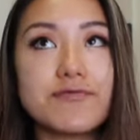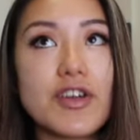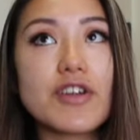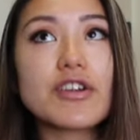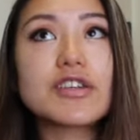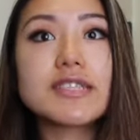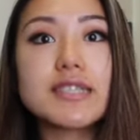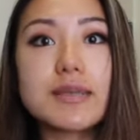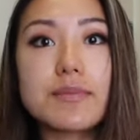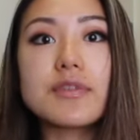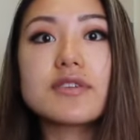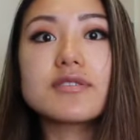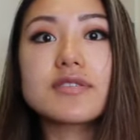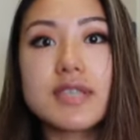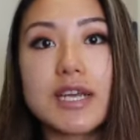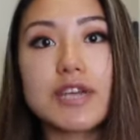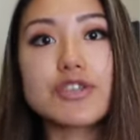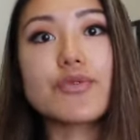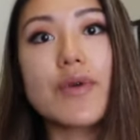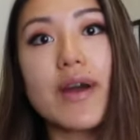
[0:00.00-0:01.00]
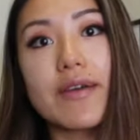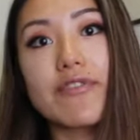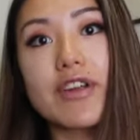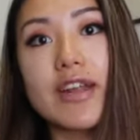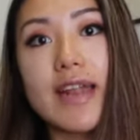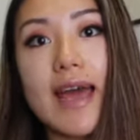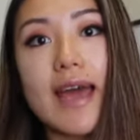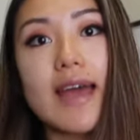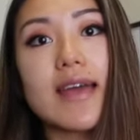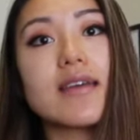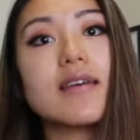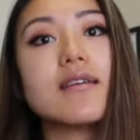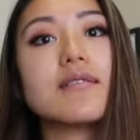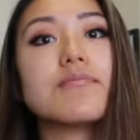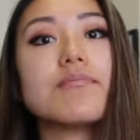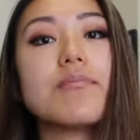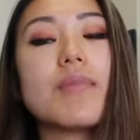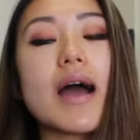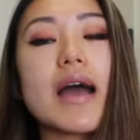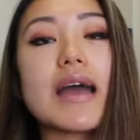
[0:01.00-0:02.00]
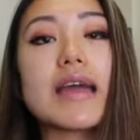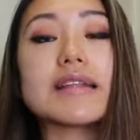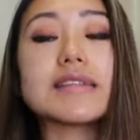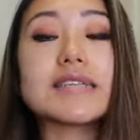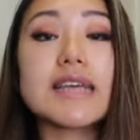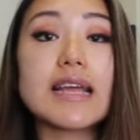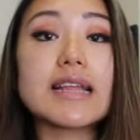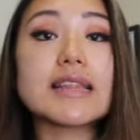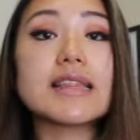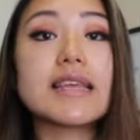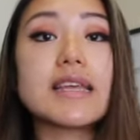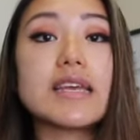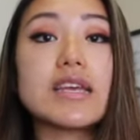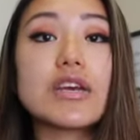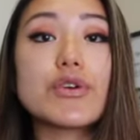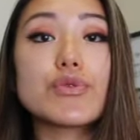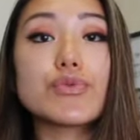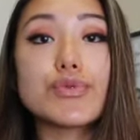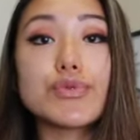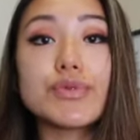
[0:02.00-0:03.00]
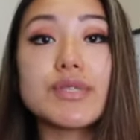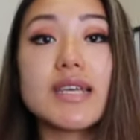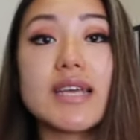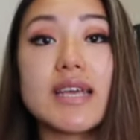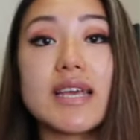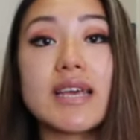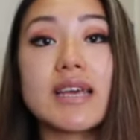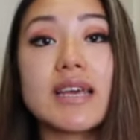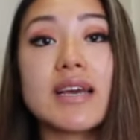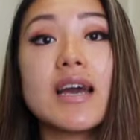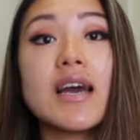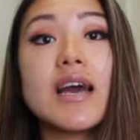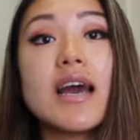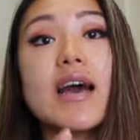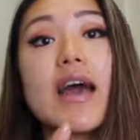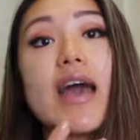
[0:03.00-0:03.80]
very similar schedule every day. My daily routine